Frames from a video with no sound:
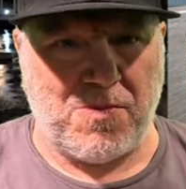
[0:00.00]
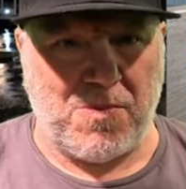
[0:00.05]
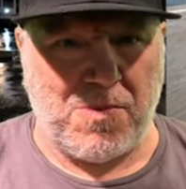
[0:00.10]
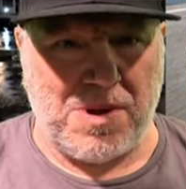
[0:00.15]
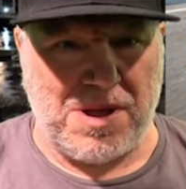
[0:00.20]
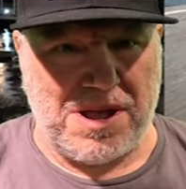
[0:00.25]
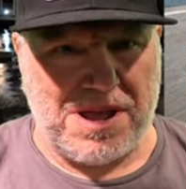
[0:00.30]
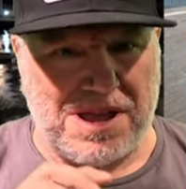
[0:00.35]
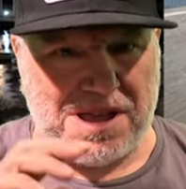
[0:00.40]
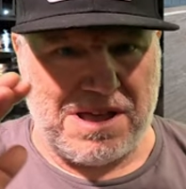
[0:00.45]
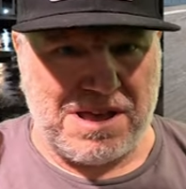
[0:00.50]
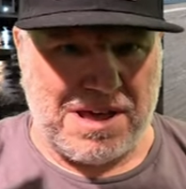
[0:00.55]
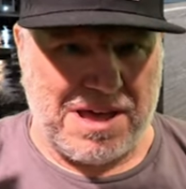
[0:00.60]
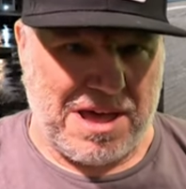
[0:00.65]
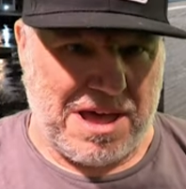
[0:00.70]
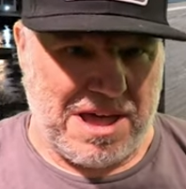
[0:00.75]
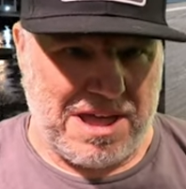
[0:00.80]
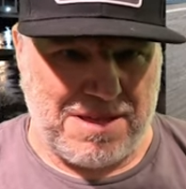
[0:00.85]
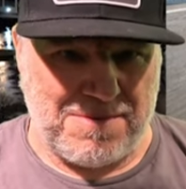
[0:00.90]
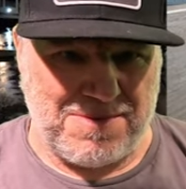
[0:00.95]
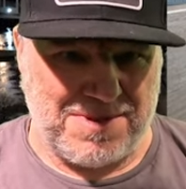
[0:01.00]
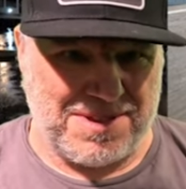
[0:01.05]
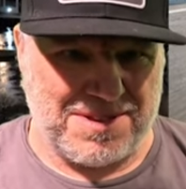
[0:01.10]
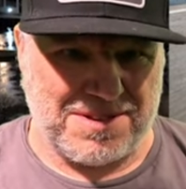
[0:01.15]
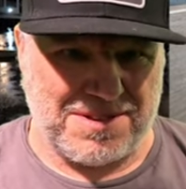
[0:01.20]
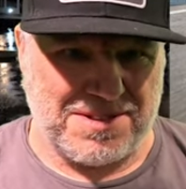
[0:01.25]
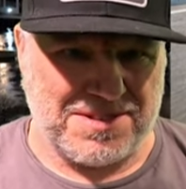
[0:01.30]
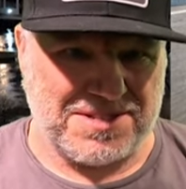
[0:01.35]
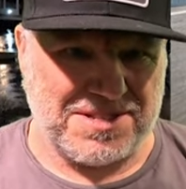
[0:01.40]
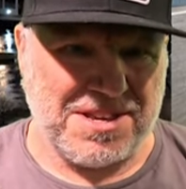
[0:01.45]
way high
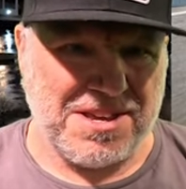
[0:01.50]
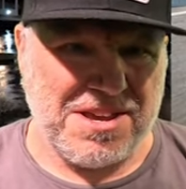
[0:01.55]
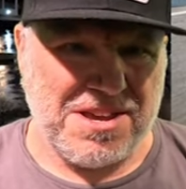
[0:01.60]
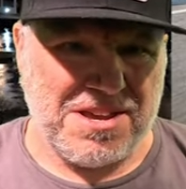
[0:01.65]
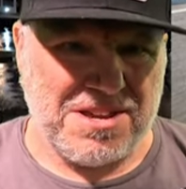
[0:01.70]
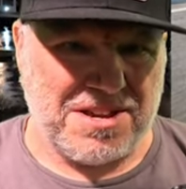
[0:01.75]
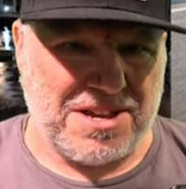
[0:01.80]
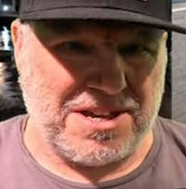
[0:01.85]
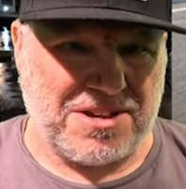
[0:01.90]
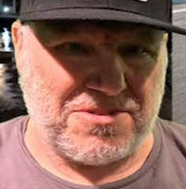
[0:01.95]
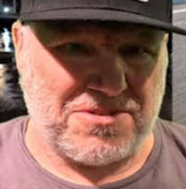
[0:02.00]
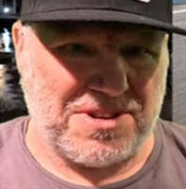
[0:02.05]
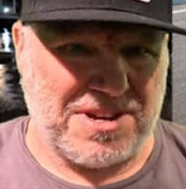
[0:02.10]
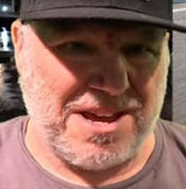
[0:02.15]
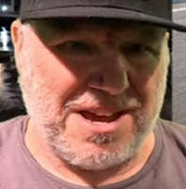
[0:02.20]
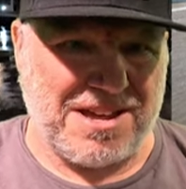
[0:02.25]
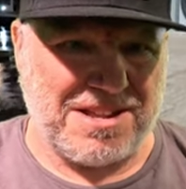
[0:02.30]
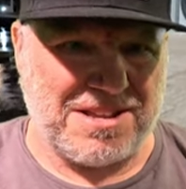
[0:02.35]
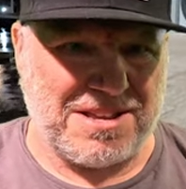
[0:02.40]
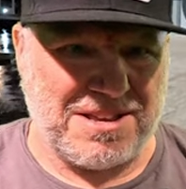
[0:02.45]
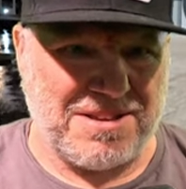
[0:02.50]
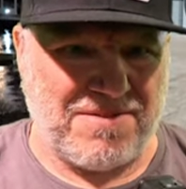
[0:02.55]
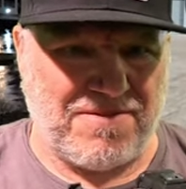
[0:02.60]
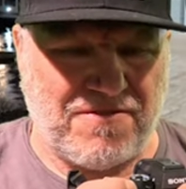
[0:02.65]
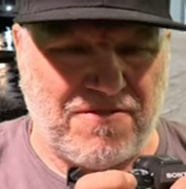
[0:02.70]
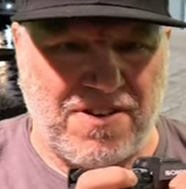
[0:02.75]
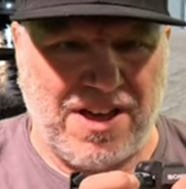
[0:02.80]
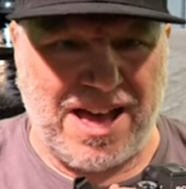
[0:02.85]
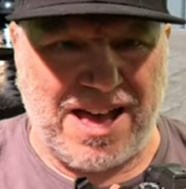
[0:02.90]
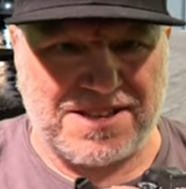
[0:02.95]
because I could not get
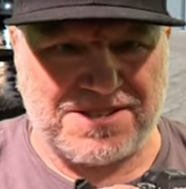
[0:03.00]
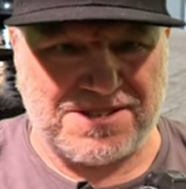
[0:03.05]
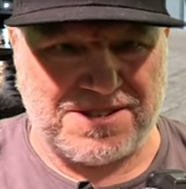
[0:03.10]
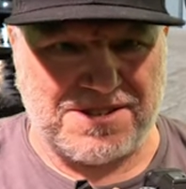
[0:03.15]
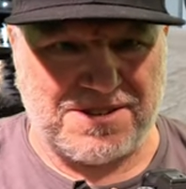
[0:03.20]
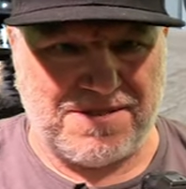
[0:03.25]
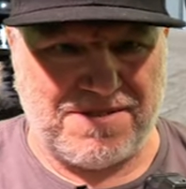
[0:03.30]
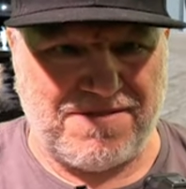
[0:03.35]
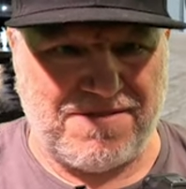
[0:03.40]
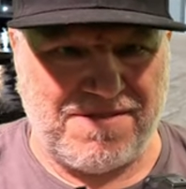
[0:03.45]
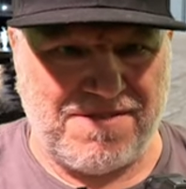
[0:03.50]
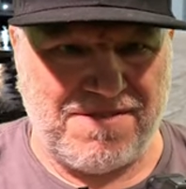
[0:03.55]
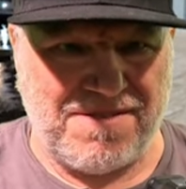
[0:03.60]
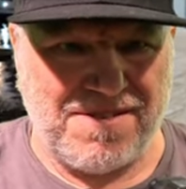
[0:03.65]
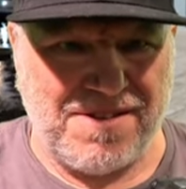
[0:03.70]
fast enough